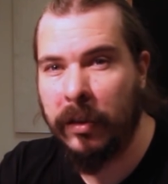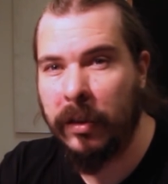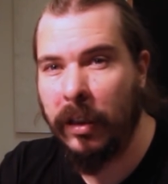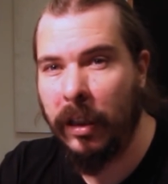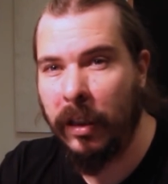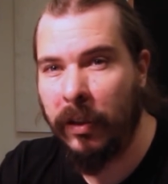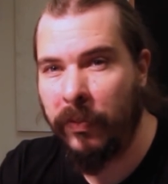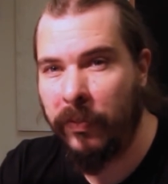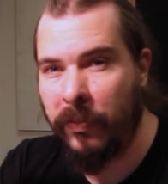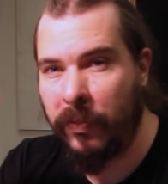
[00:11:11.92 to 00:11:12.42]

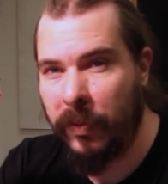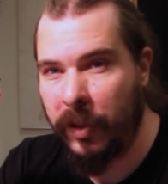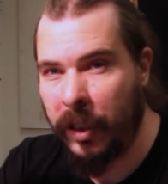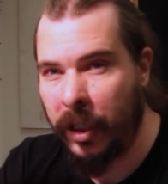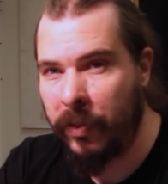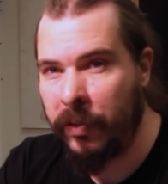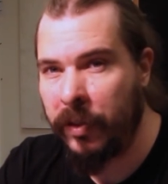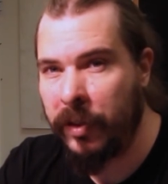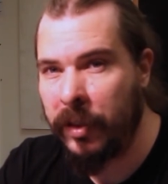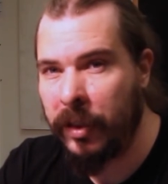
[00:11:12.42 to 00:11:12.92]
if
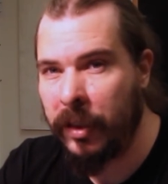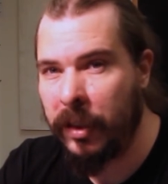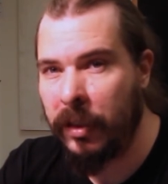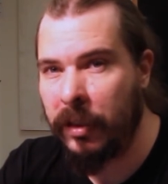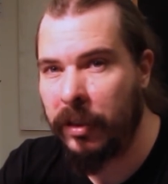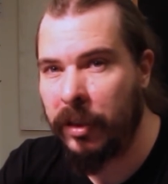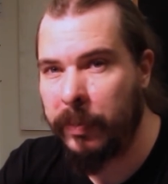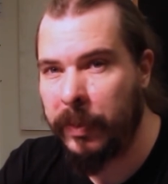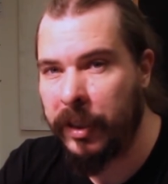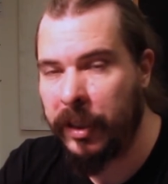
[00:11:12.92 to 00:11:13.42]
there is a
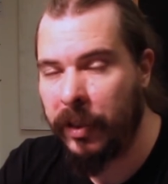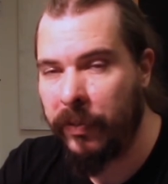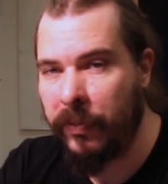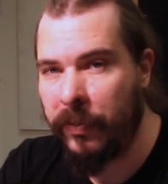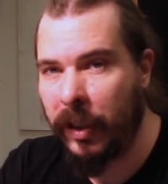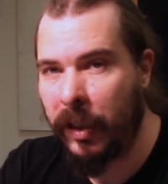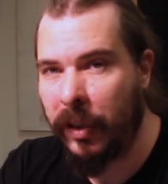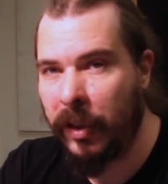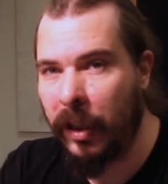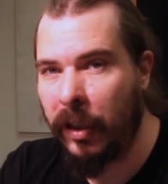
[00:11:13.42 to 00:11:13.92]

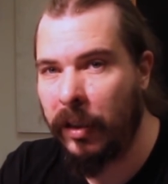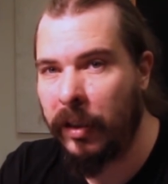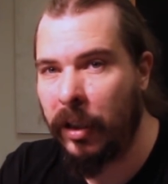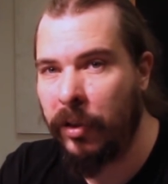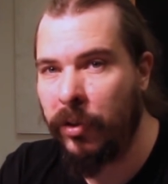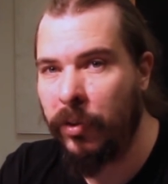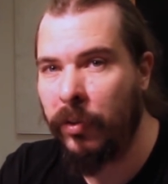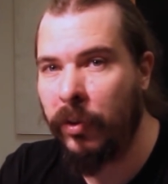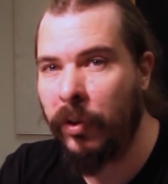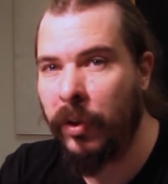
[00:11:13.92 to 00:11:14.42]
specific thing
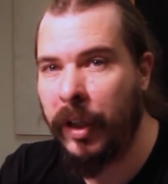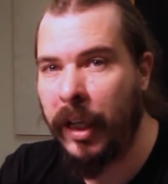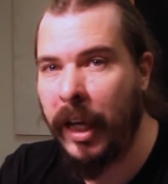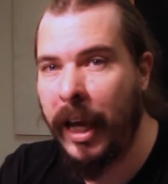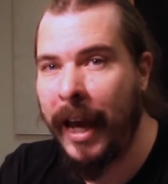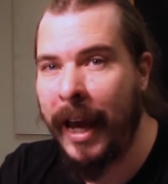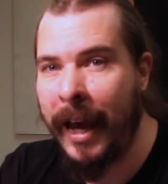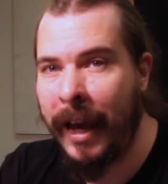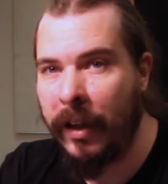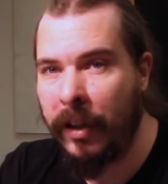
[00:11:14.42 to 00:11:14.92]
that you're going to
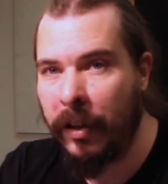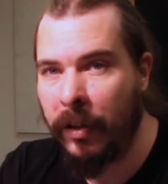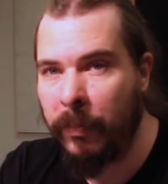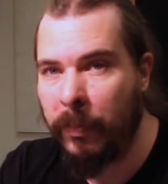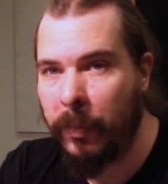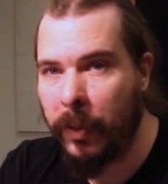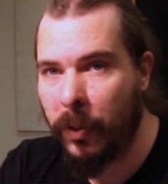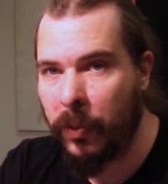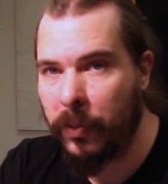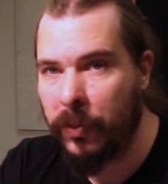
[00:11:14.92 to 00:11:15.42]
add in
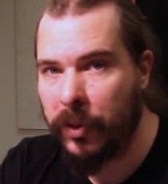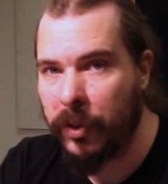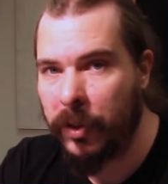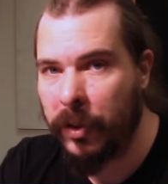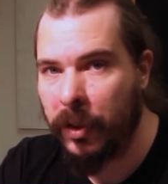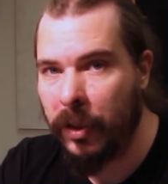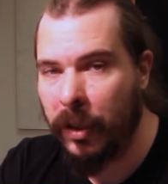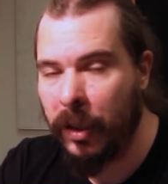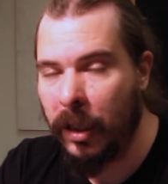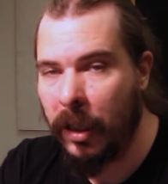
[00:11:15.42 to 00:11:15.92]
post,
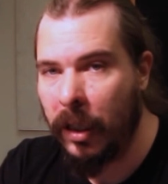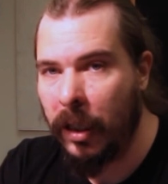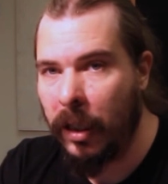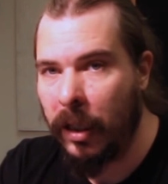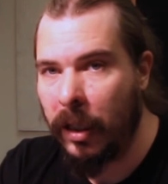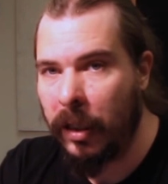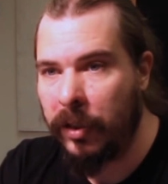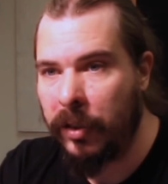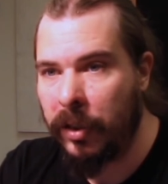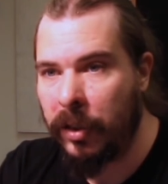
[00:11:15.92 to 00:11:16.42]

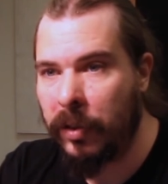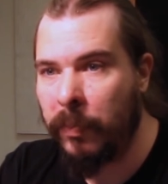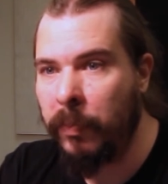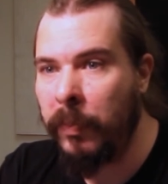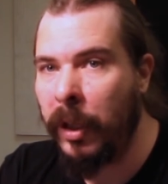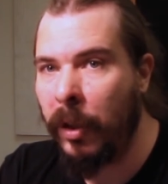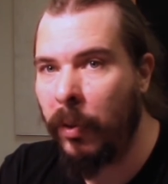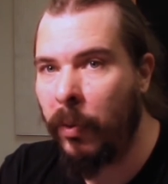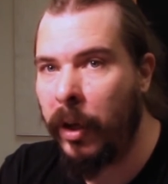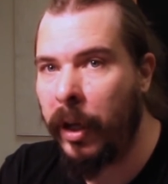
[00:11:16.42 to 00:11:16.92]
just
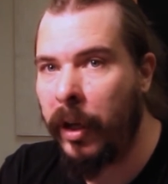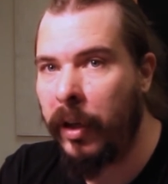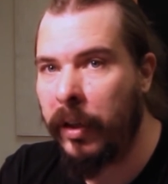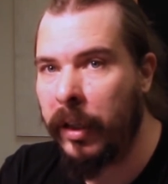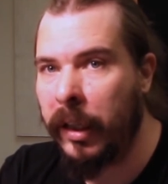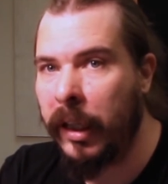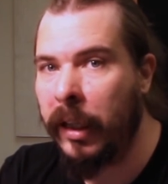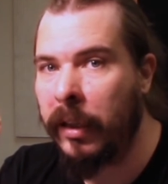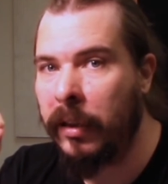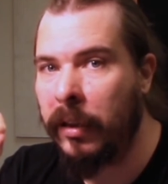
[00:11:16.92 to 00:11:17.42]
be aware
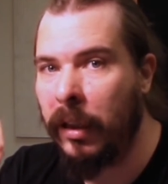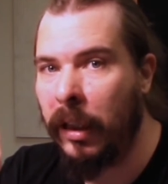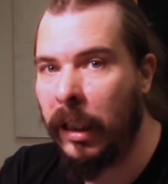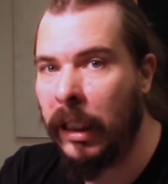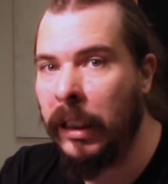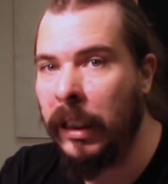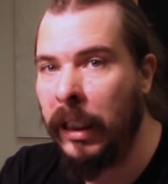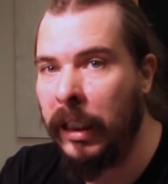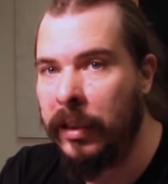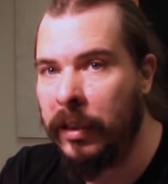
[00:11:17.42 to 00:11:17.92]
that it
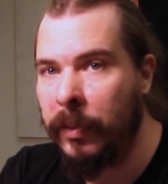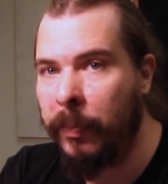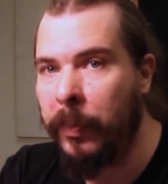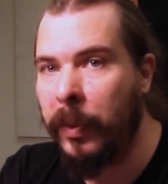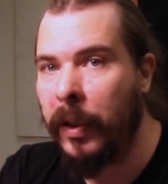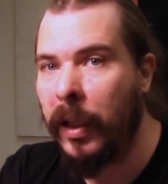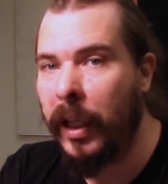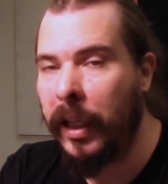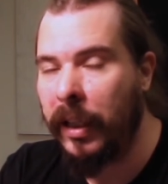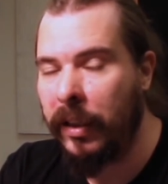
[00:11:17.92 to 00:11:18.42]
needs a
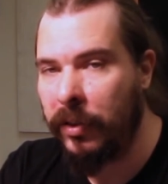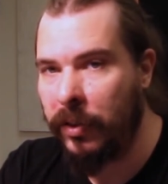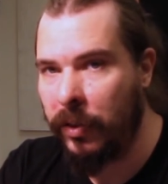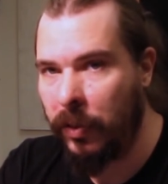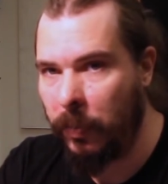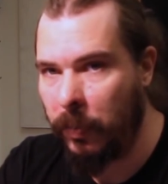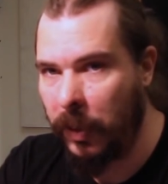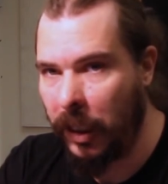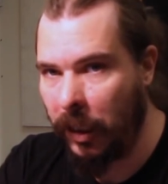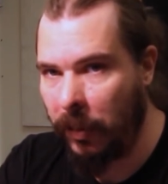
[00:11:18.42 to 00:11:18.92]
place to
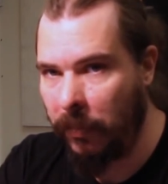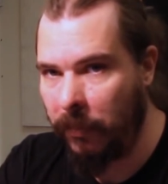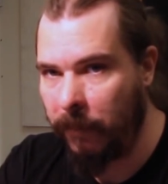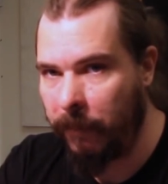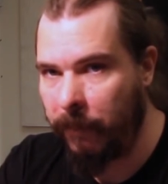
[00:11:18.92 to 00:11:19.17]
be.